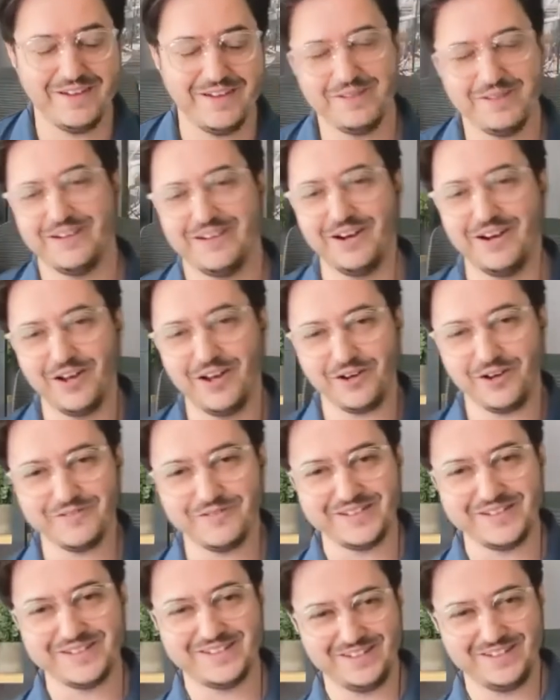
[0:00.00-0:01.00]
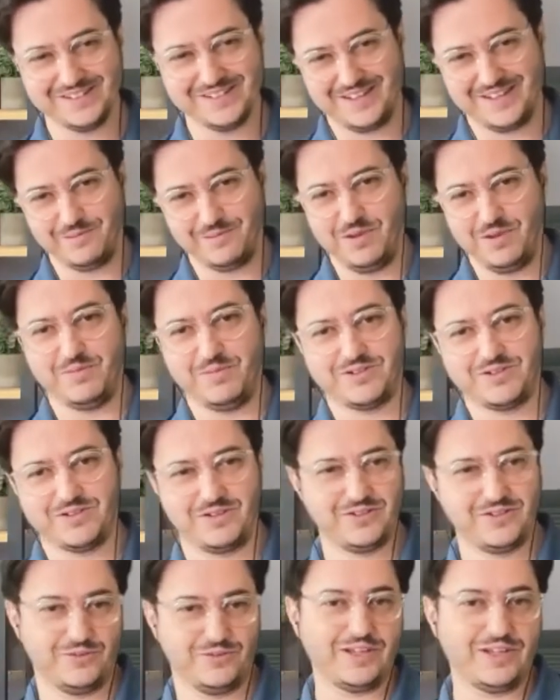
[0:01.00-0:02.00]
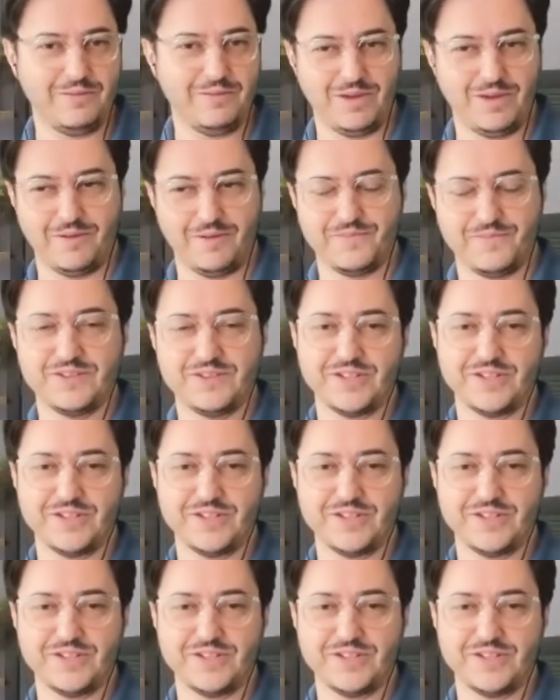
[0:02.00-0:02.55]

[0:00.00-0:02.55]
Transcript: I mean, a lot of these things can be measured through typing.